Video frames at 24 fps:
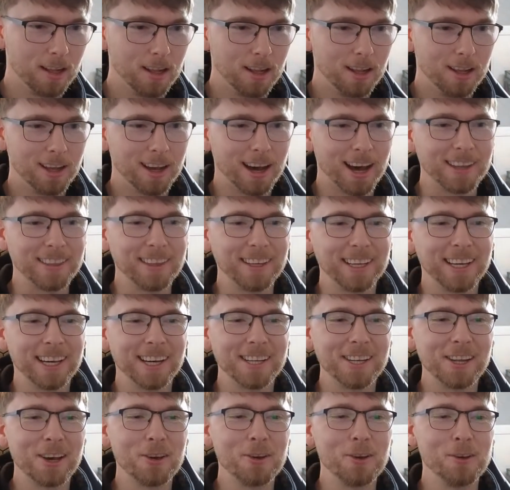I think I
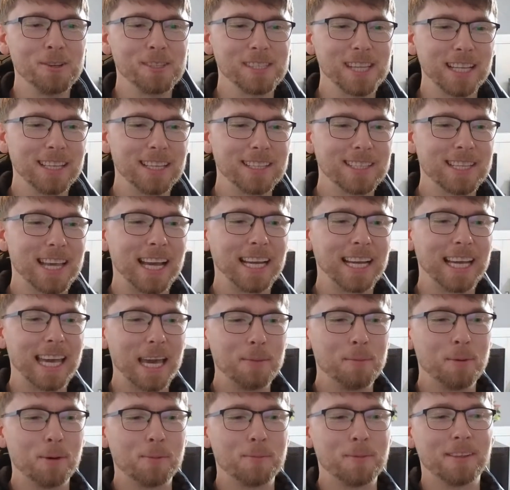know who said the
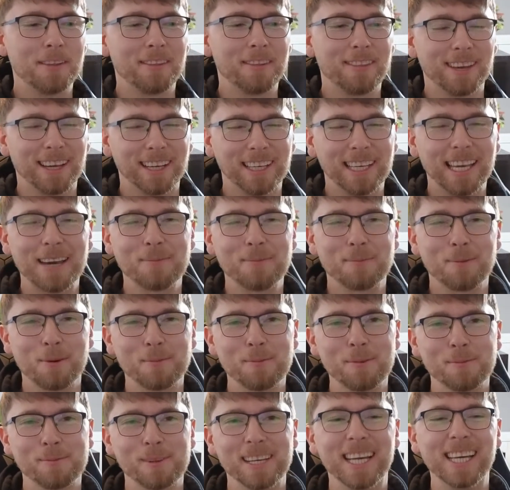10K per month thing. Yeah,
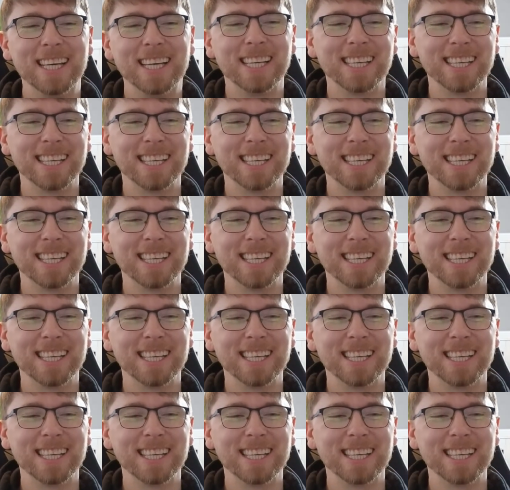probably.